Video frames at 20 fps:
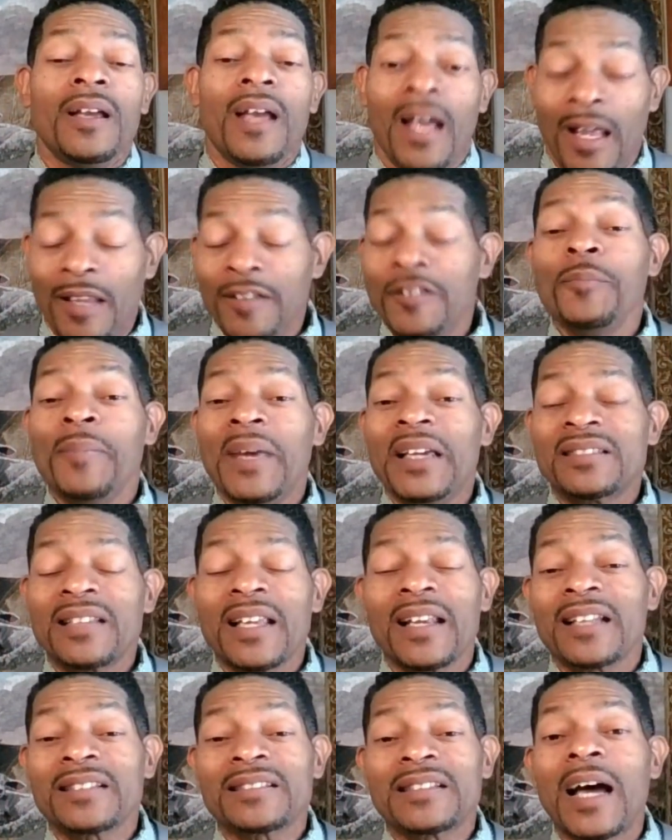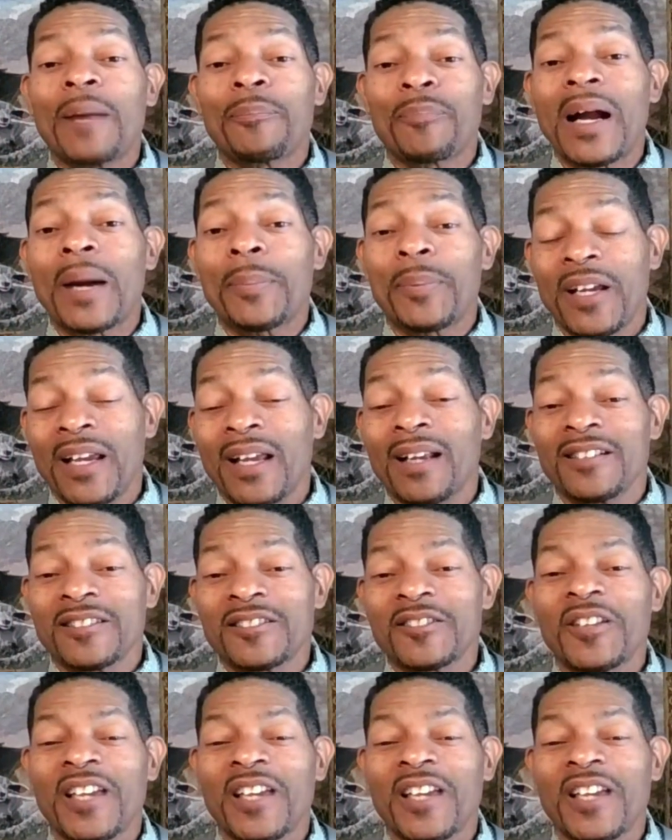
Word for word: Uh, you may say that's not proper English.